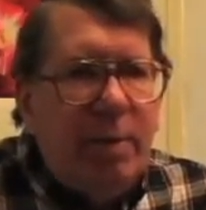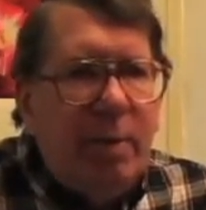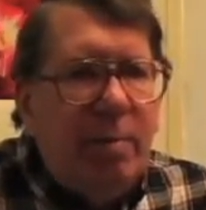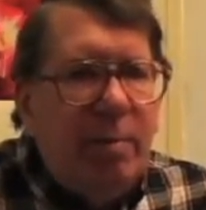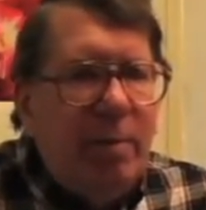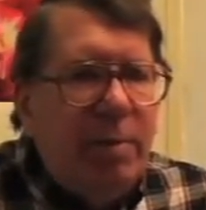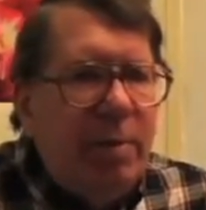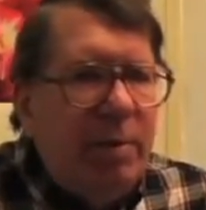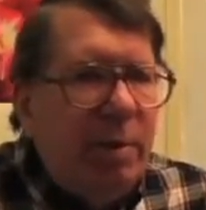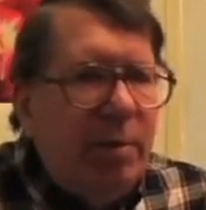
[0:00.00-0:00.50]

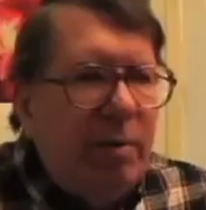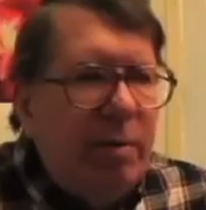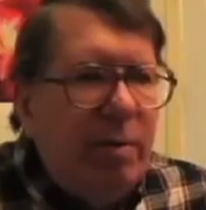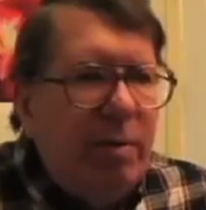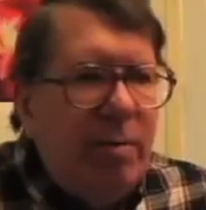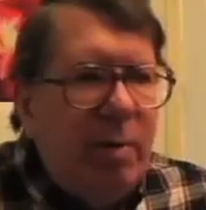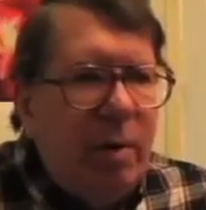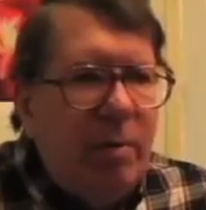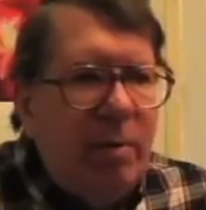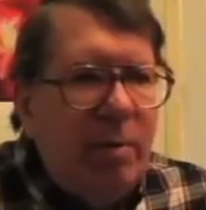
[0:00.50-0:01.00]
Delbrook said you
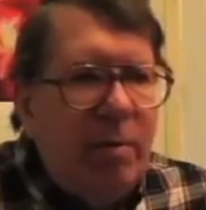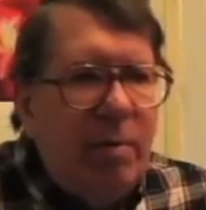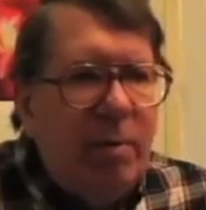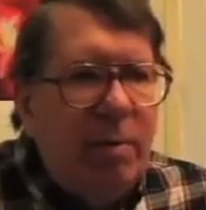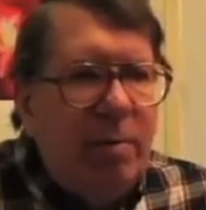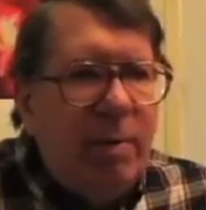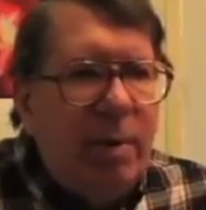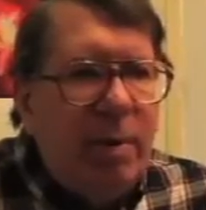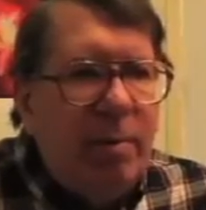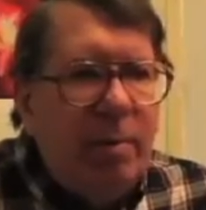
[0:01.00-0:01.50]
should publish
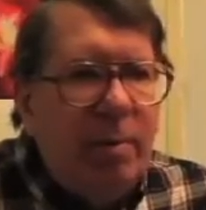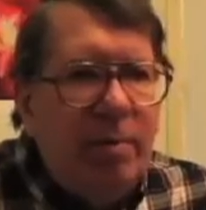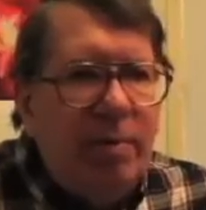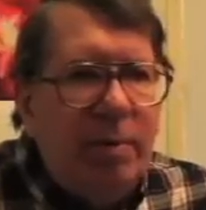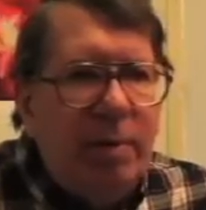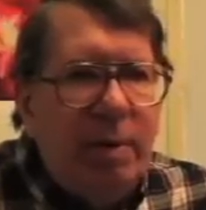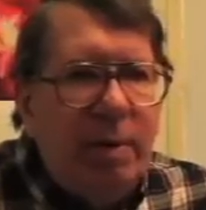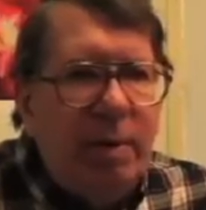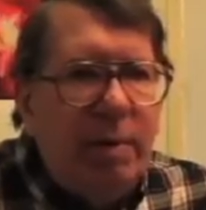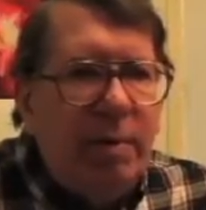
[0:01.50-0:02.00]
one paper
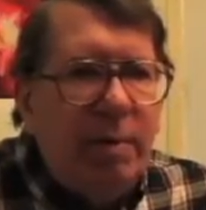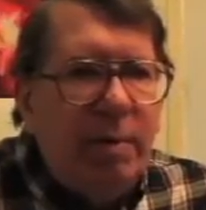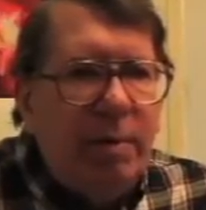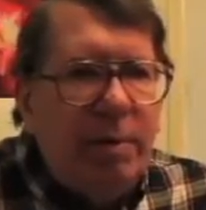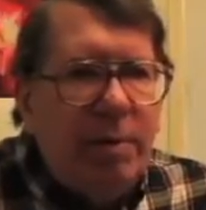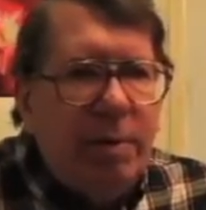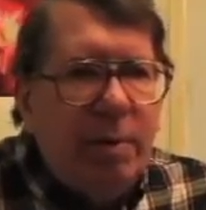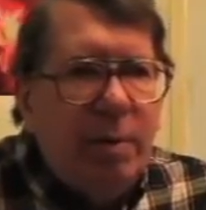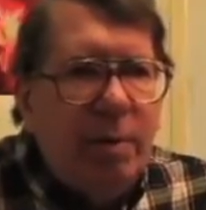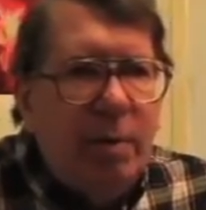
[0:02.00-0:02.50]
every 10
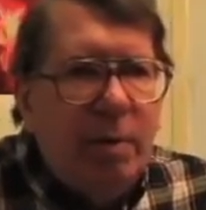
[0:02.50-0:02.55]
years.